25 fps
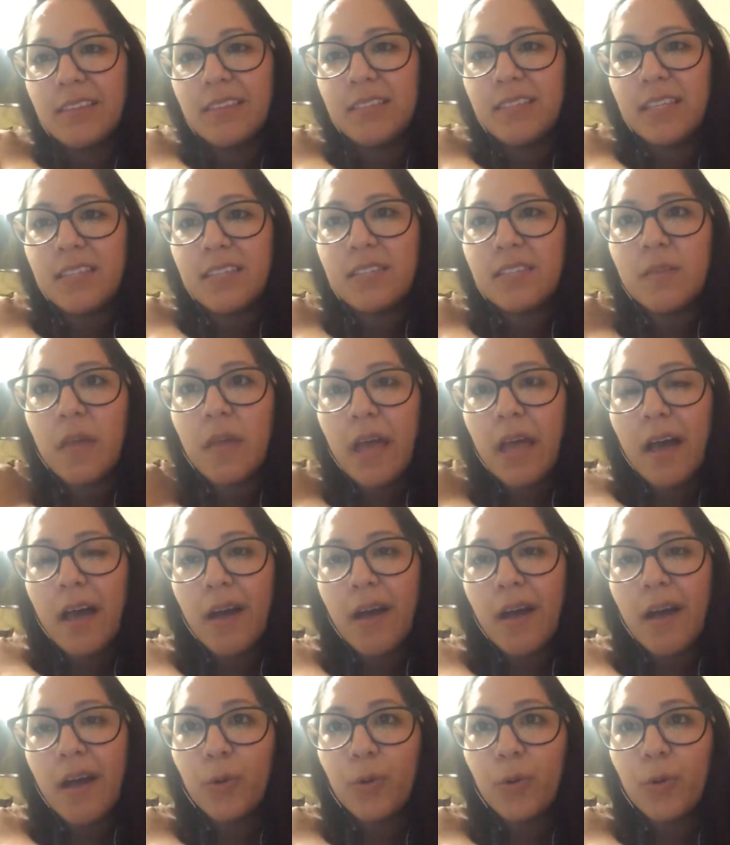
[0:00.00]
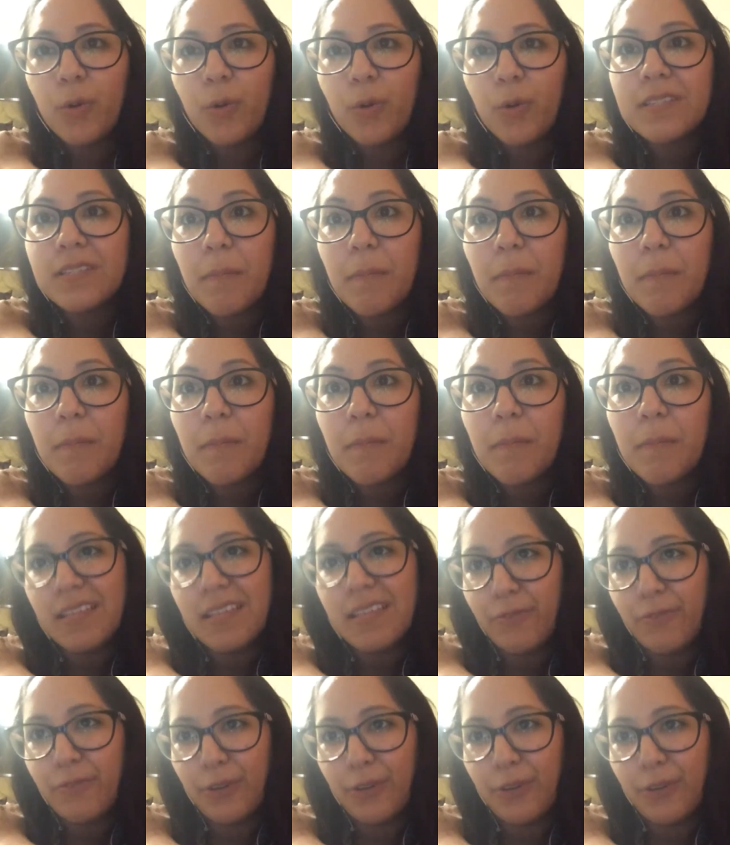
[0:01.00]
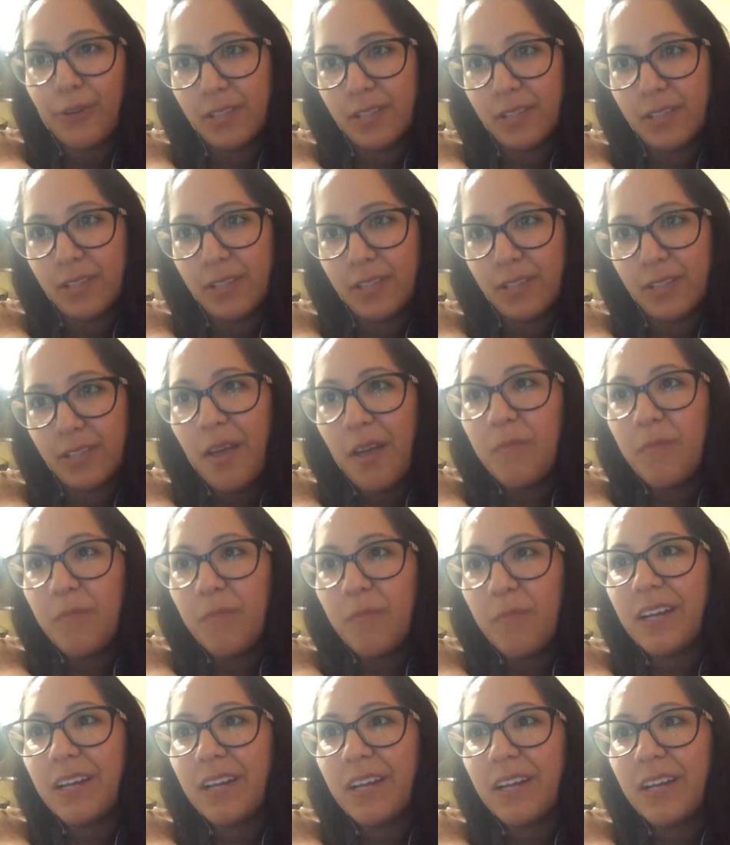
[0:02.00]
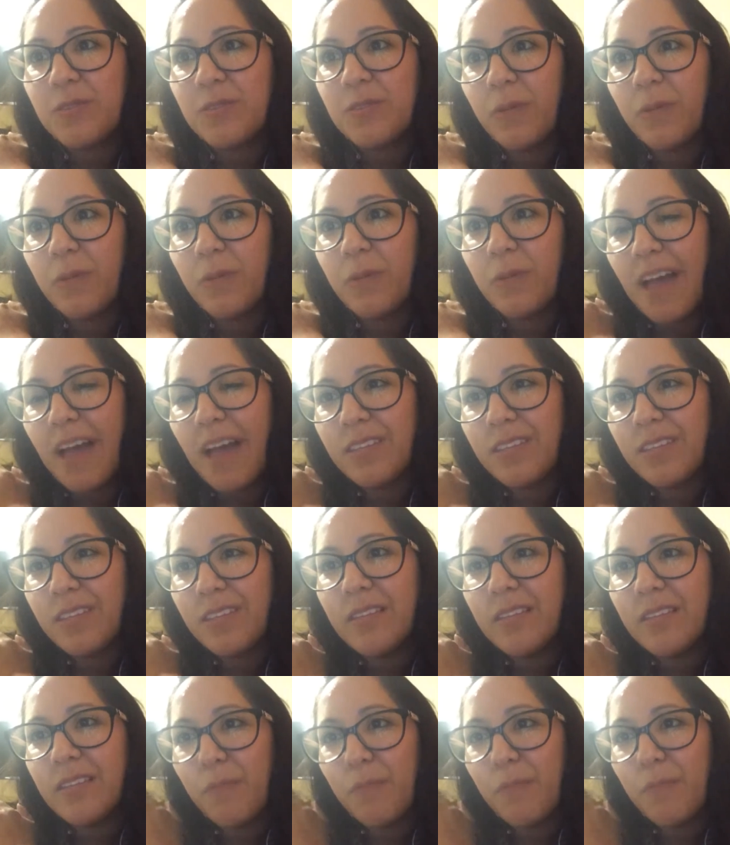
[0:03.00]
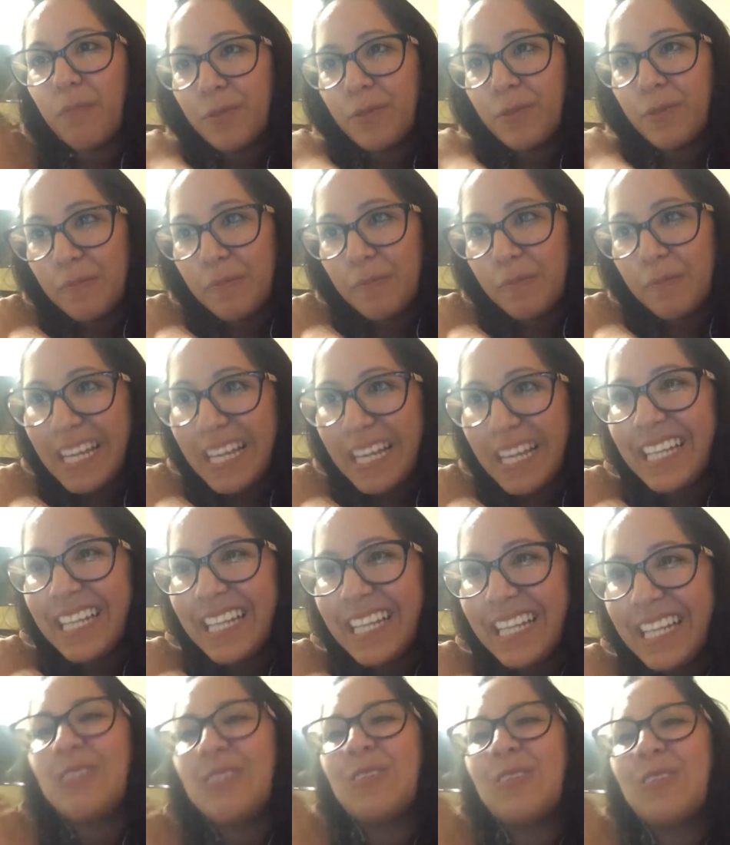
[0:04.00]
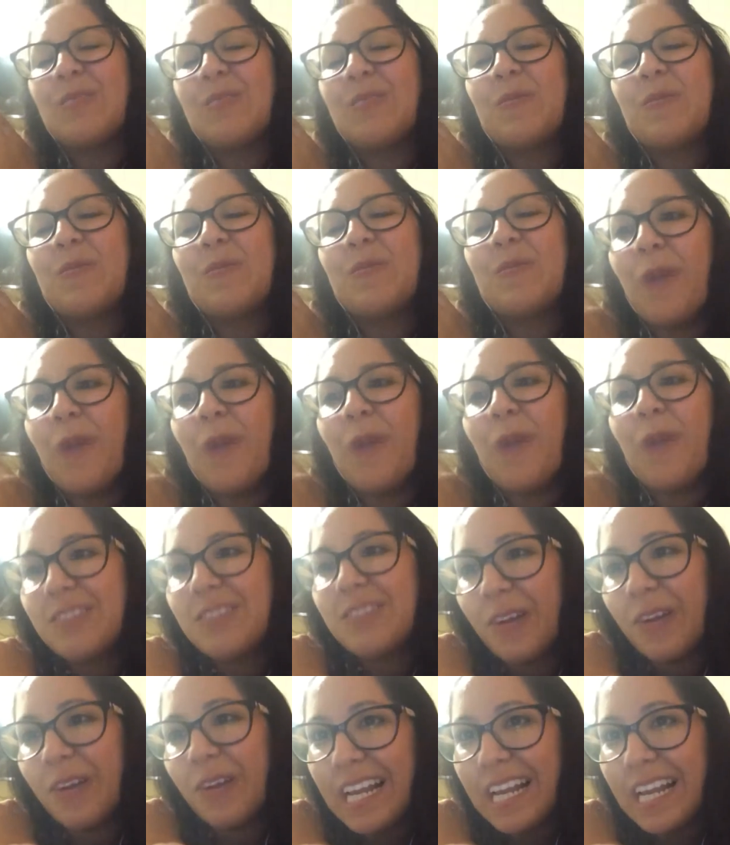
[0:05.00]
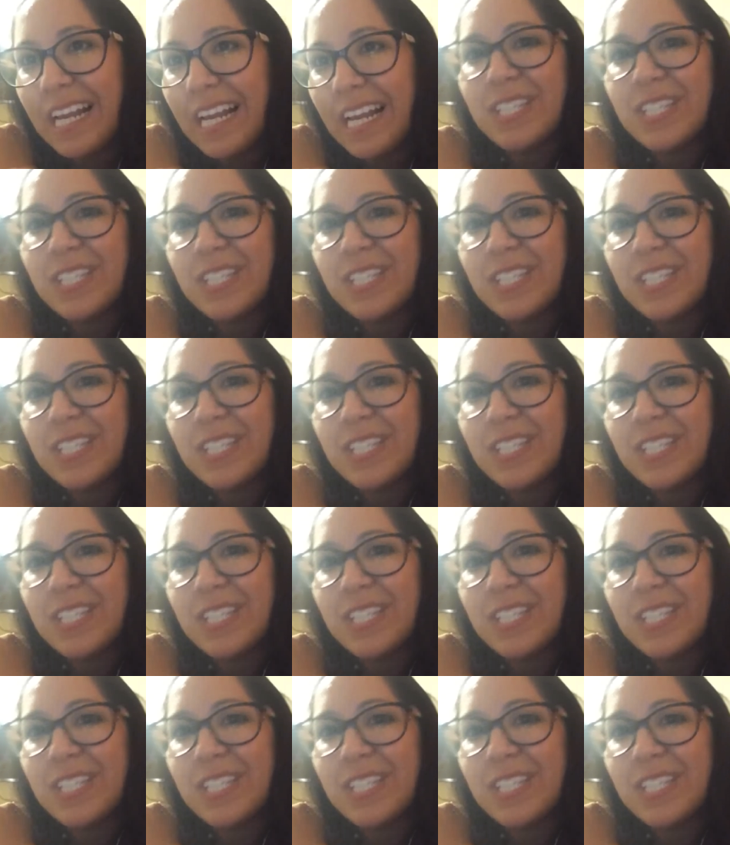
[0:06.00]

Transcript: this group is a blessing for us because we have the possibility to practice our English